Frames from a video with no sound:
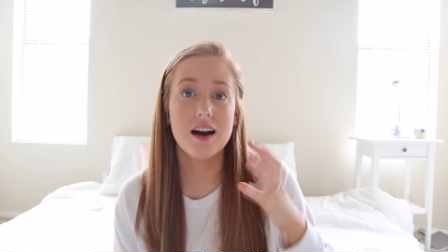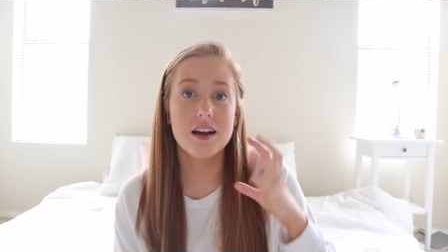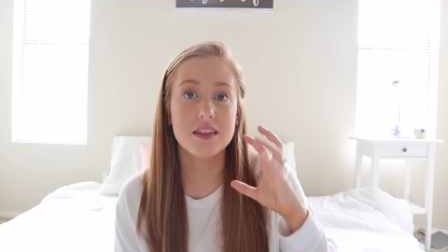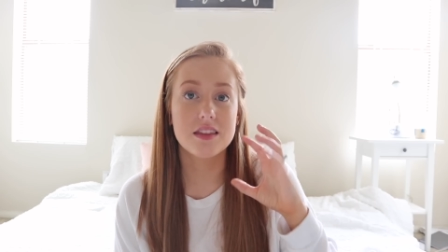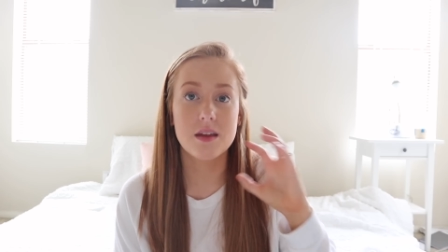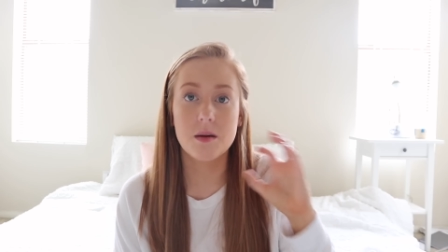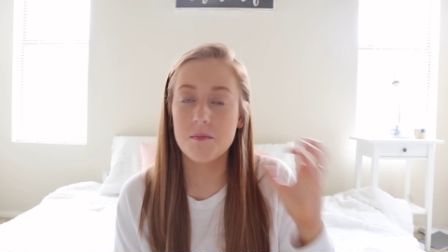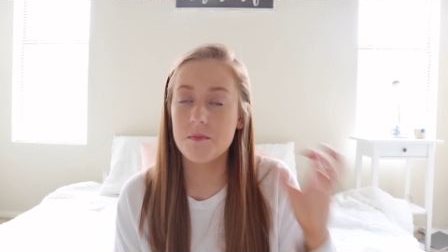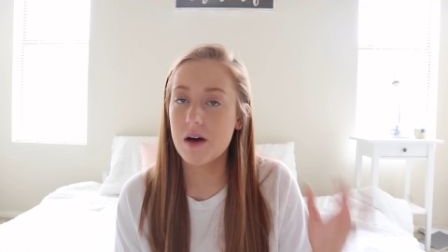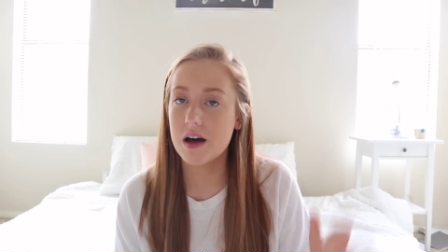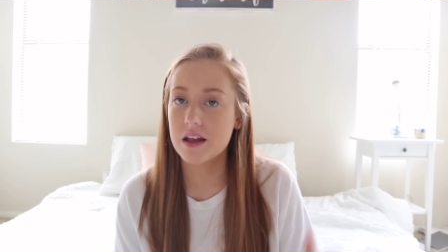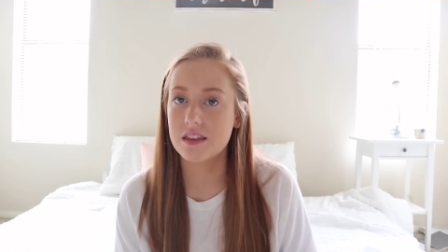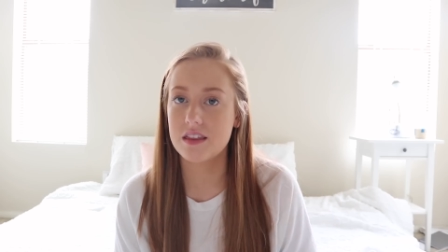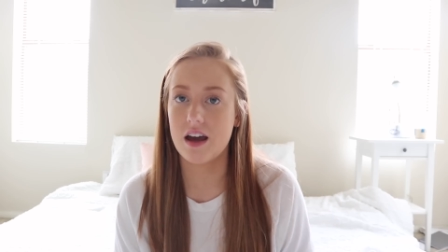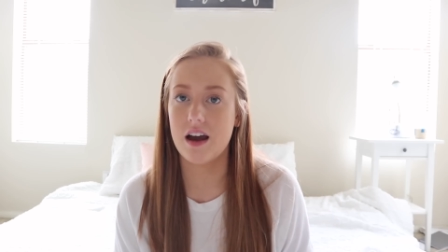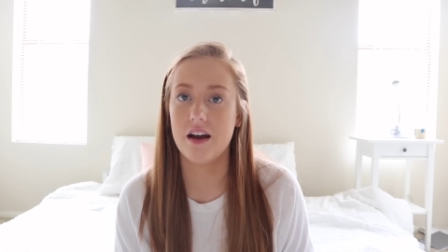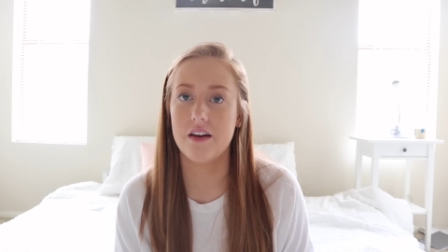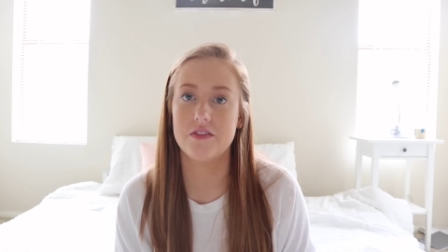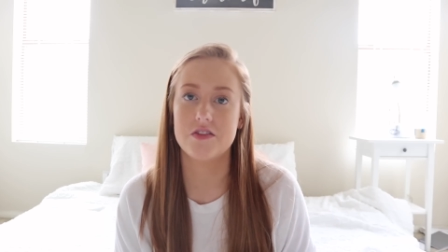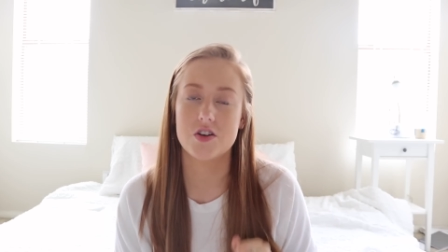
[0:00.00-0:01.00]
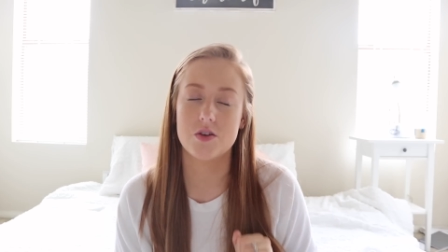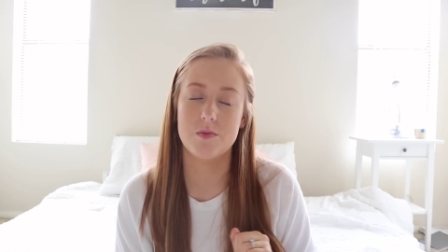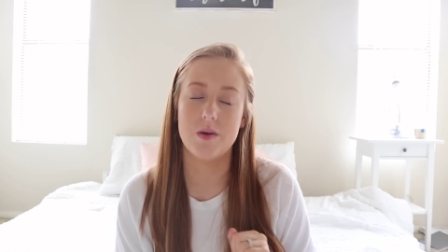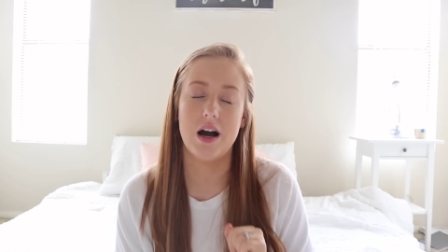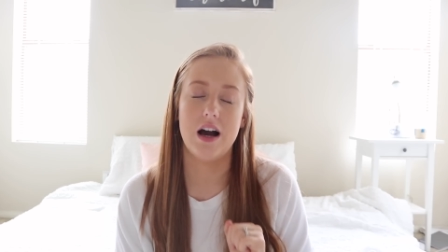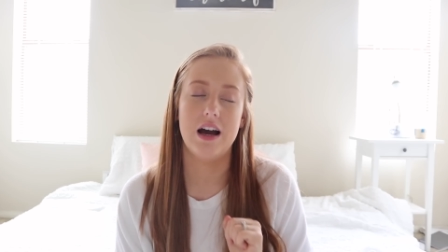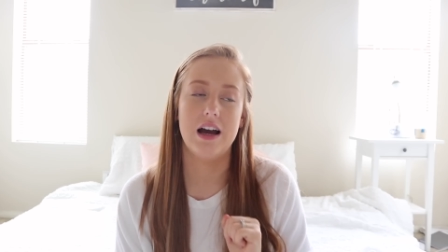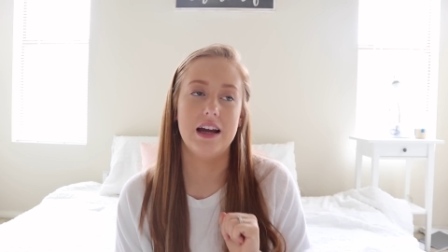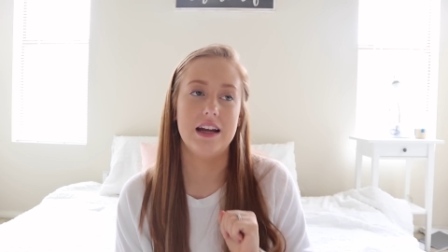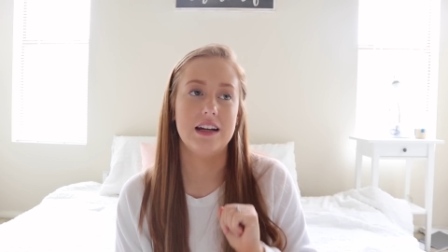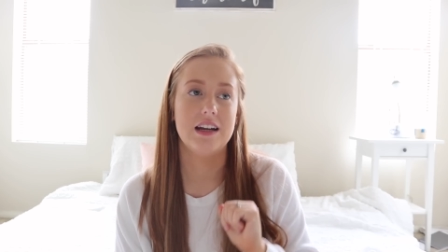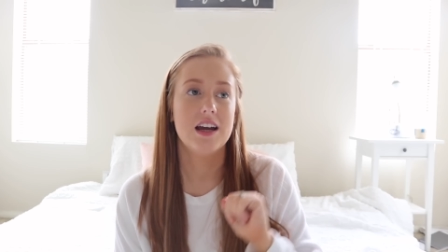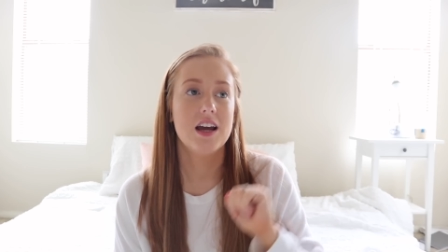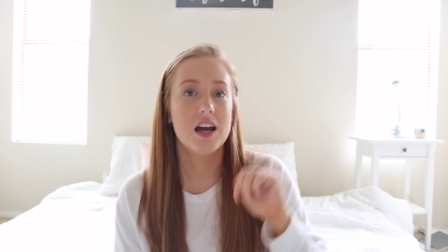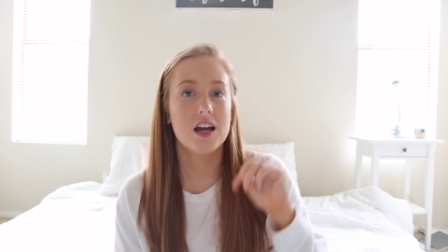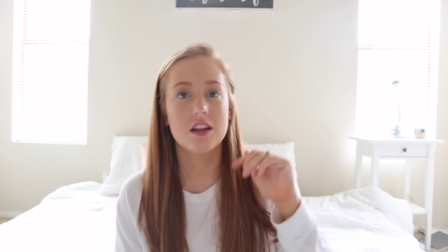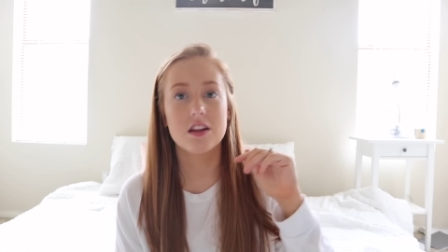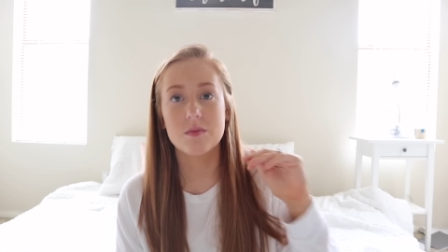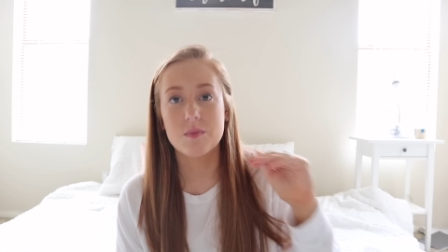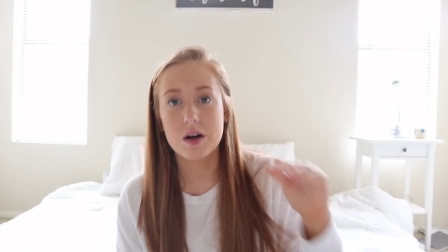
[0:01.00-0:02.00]
the month after mine,
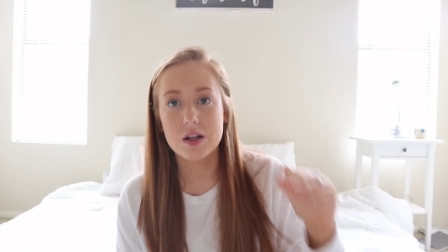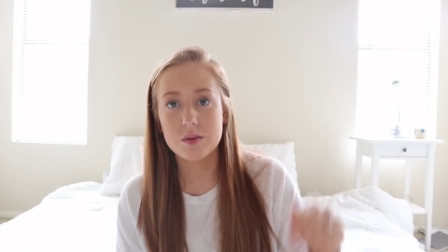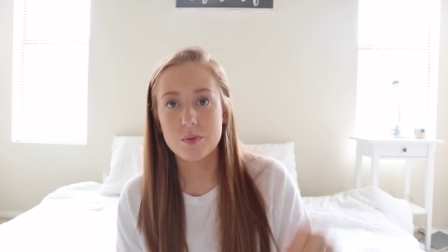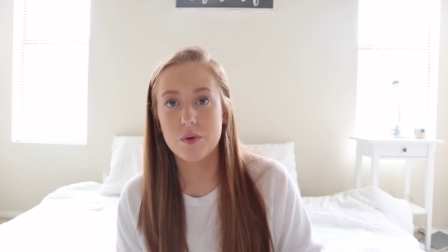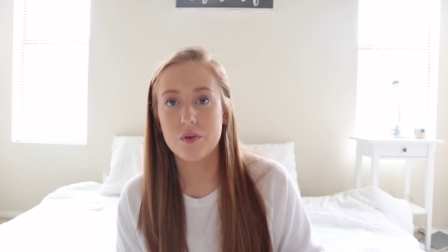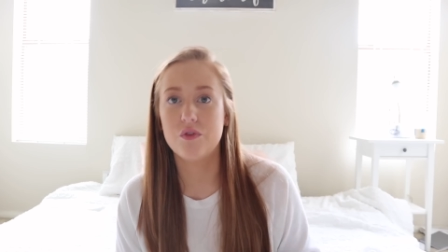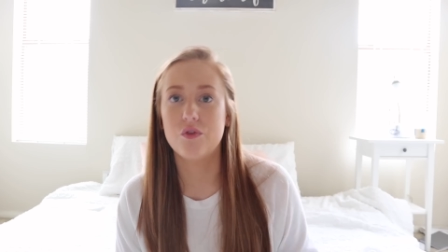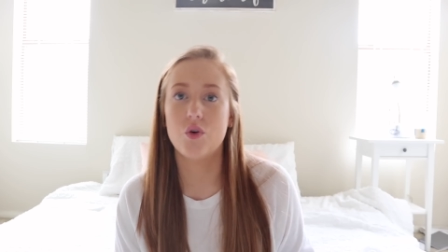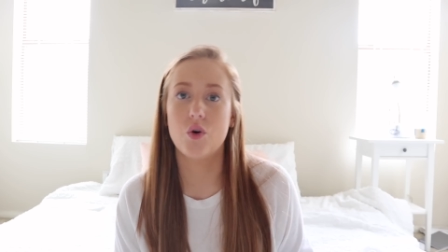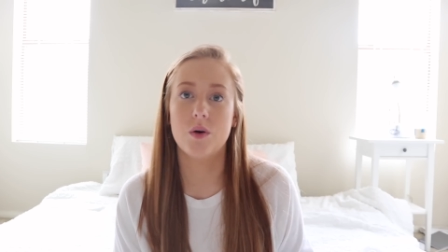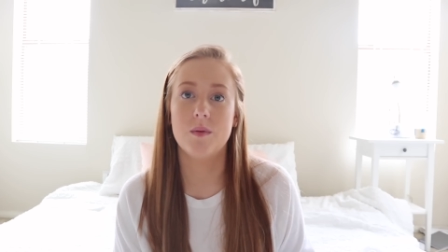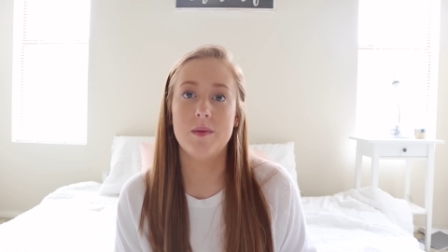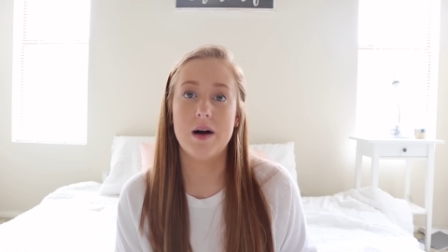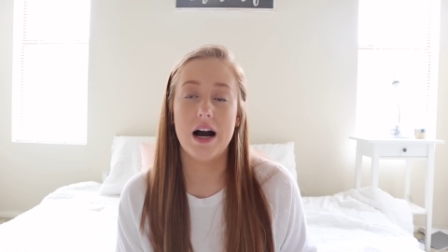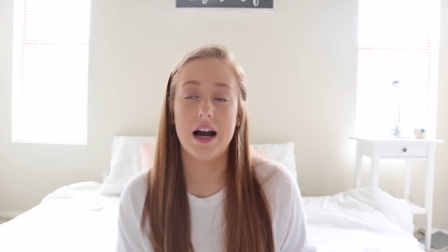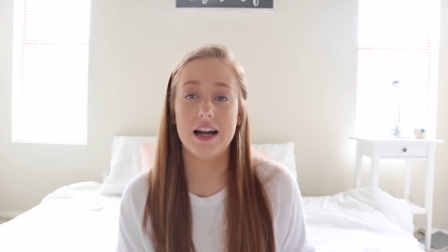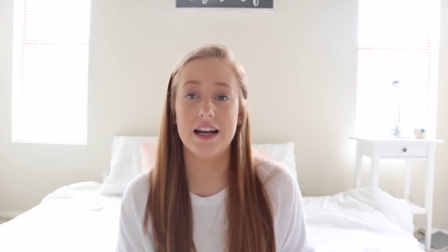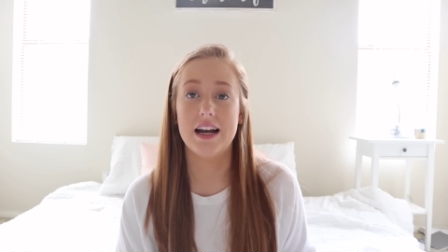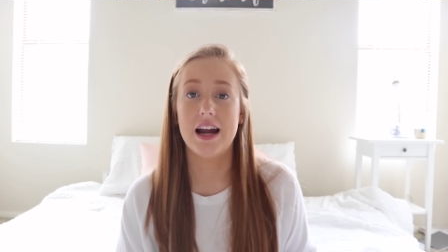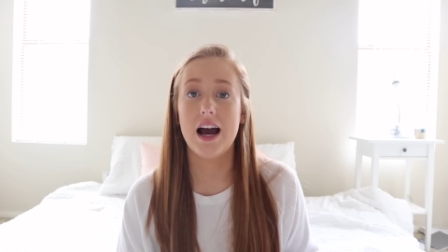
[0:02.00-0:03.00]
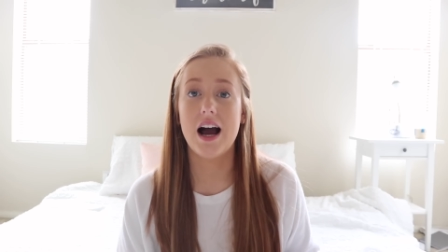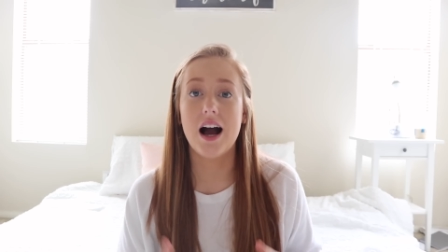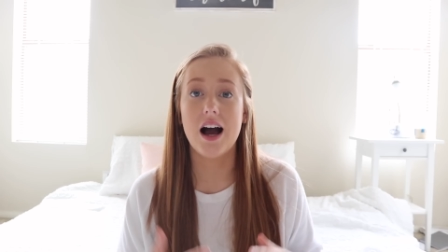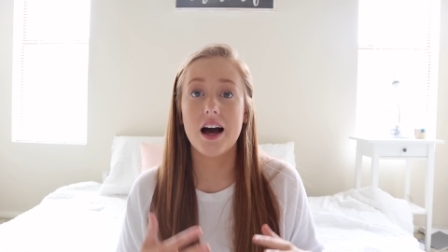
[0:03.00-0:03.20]
the month before mine.